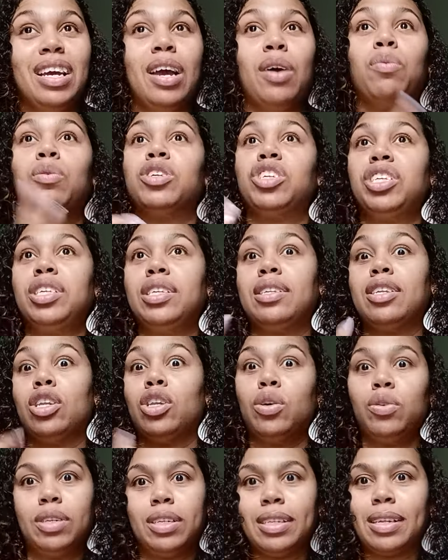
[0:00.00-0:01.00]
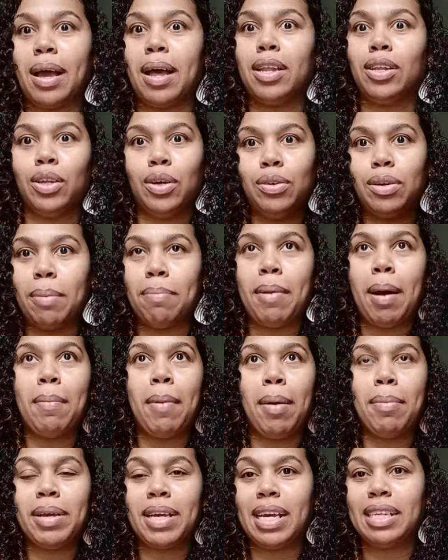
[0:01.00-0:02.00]
well, she's Luna's. Luna, my
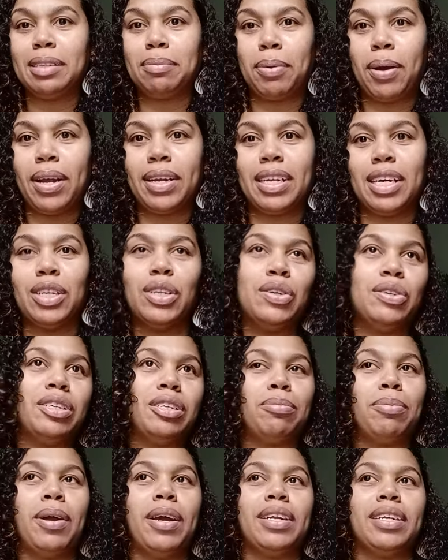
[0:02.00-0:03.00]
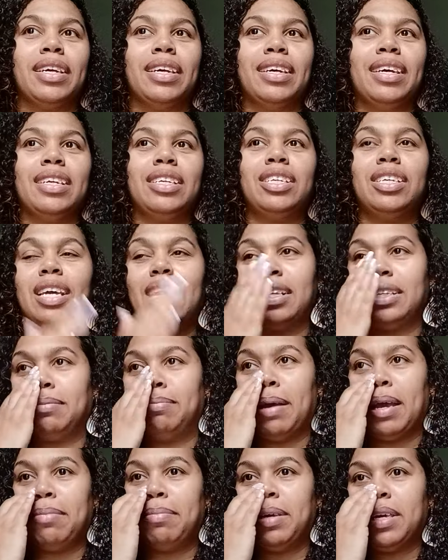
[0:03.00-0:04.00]
mama cat's pregnant. Luna's pregnant, and she has
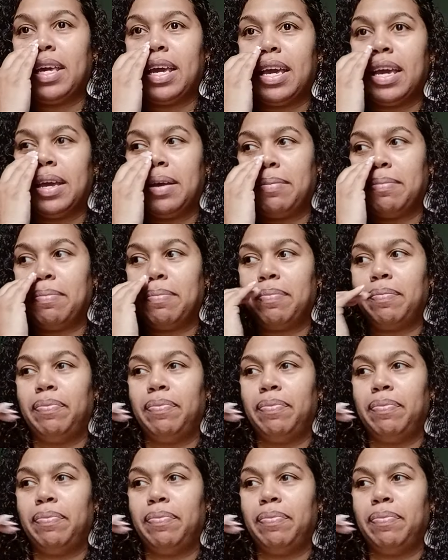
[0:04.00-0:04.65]
baby cat.